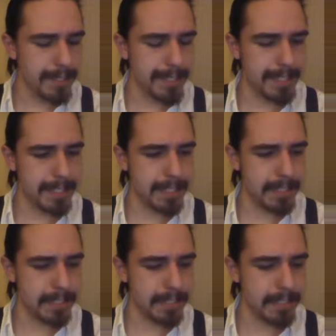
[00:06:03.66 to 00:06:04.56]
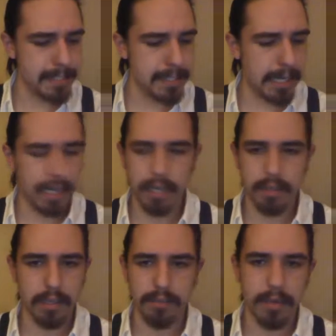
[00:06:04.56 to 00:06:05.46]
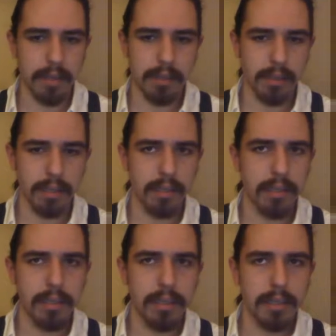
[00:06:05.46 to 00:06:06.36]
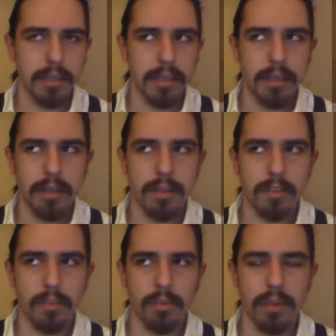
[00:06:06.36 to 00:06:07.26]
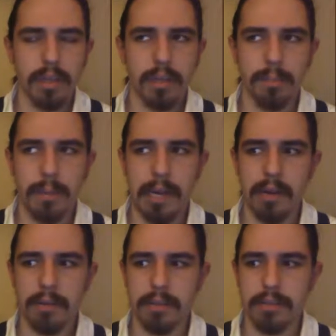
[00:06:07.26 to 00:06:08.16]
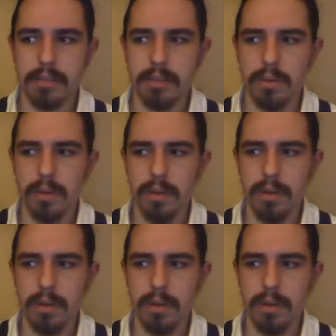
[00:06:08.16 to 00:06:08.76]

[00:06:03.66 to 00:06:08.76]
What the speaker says: I can't think of anything to really compare this to.